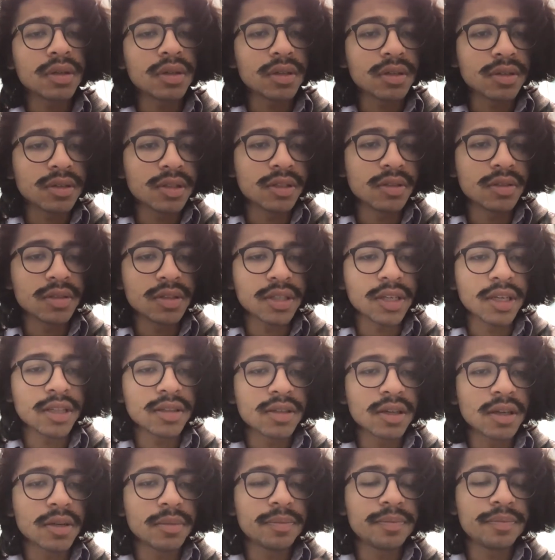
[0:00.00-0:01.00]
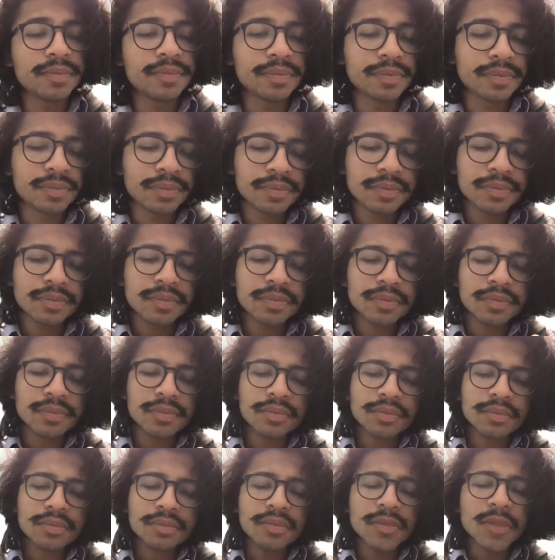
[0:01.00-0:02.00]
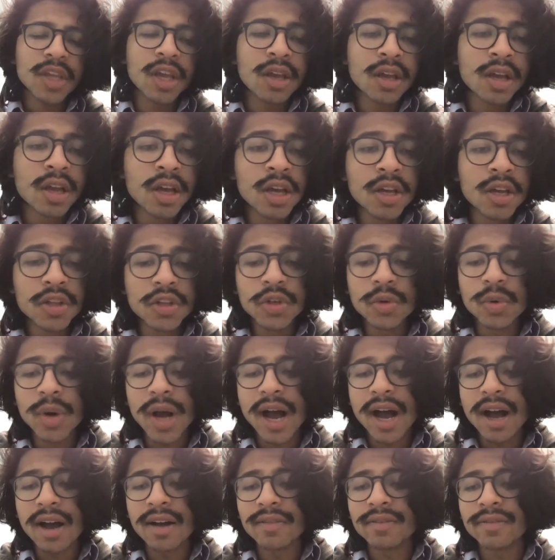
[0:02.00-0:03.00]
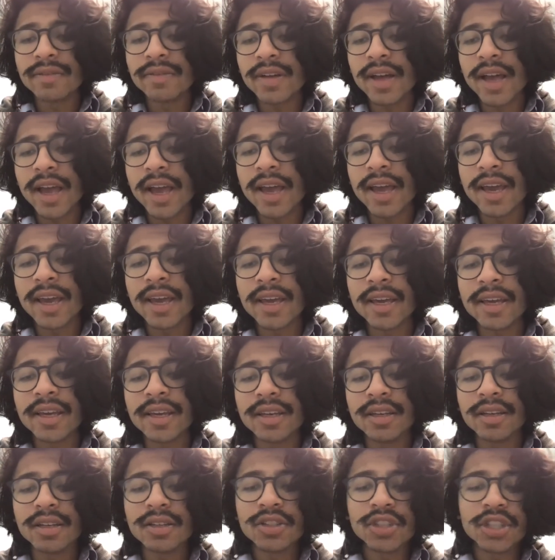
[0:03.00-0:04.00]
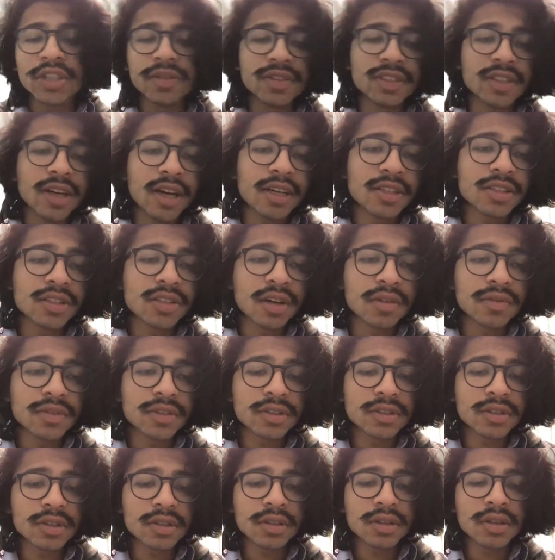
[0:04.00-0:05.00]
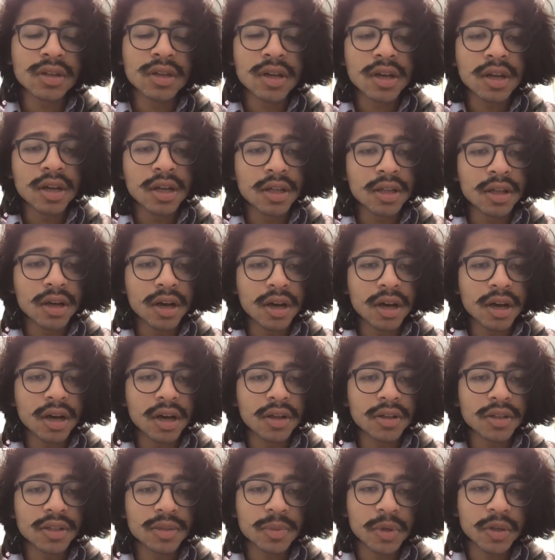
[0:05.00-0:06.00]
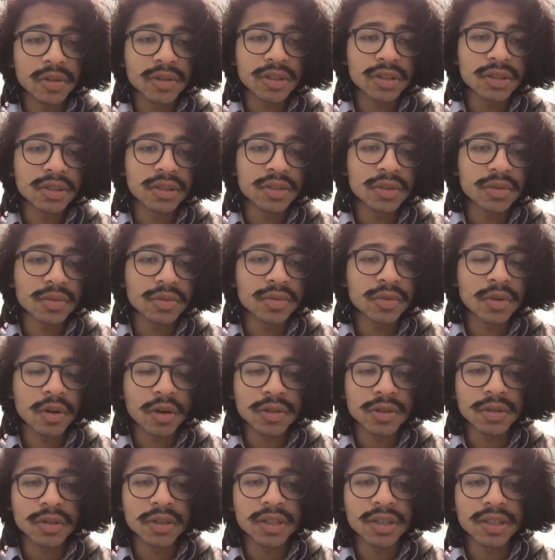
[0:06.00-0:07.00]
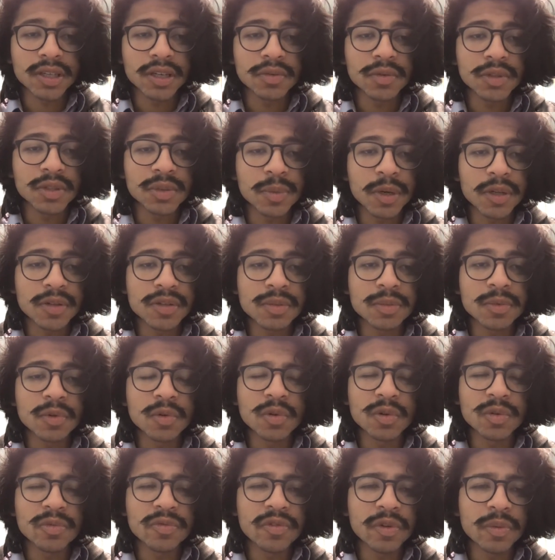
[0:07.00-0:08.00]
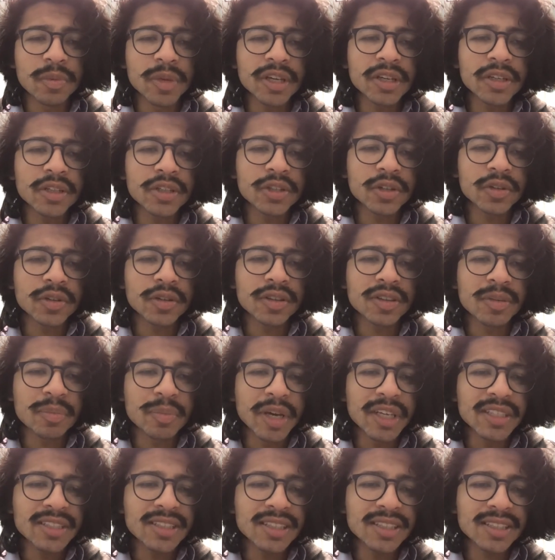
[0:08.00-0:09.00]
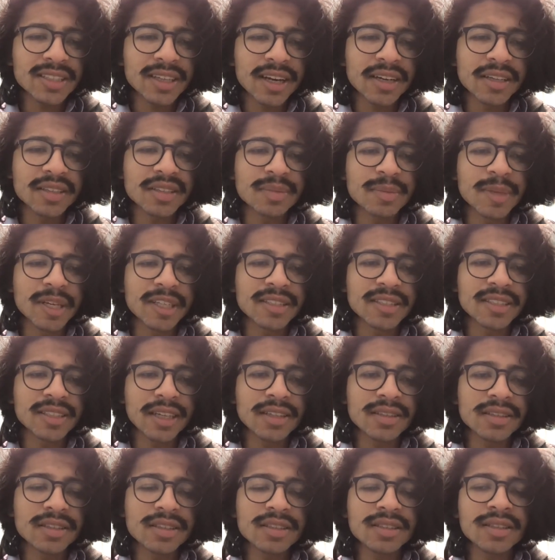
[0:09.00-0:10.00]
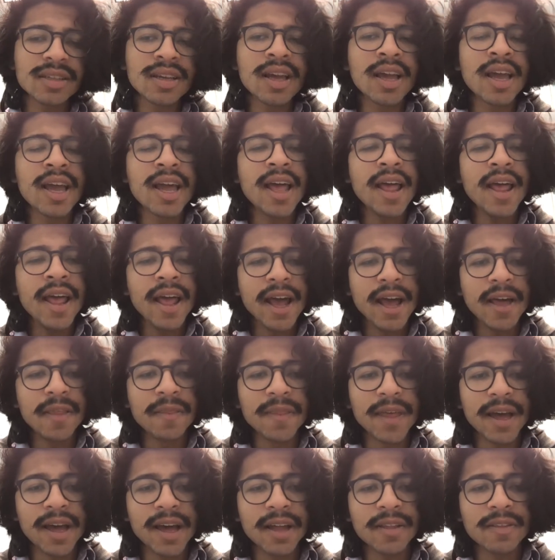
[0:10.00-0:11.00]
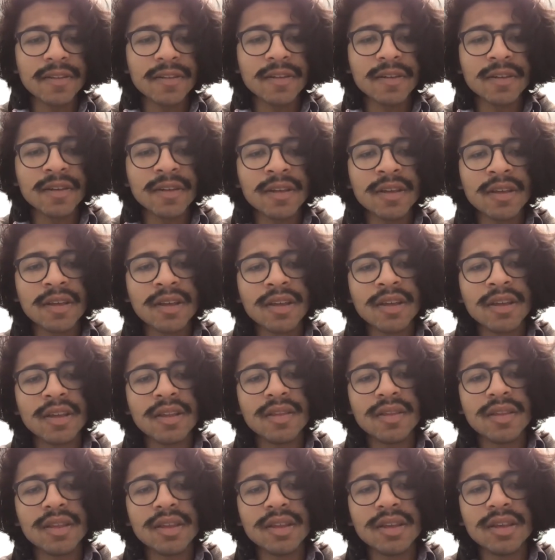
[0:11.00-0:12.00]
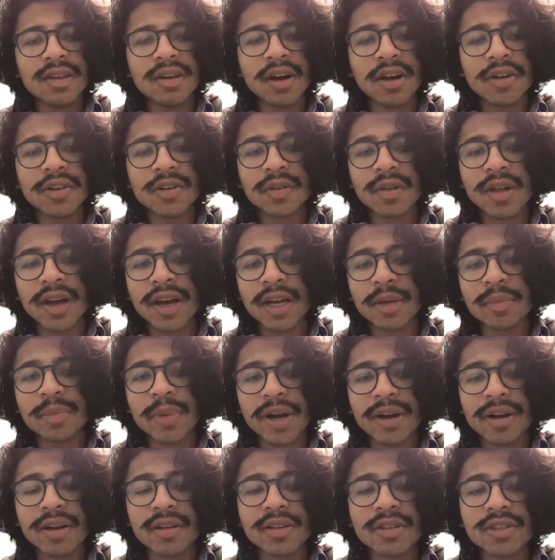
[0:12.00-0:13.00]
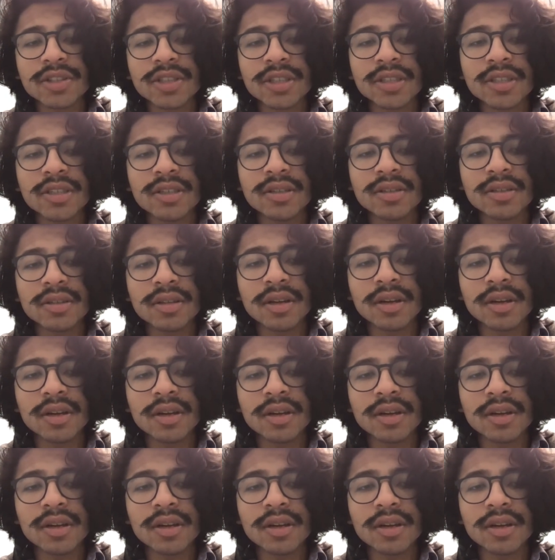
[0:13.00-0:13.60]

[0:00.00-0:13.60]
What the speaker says: continues to get done. You have a chief science officer. This person is largely, again, responsible for making sure that the basic science makes sense and that the underlying biology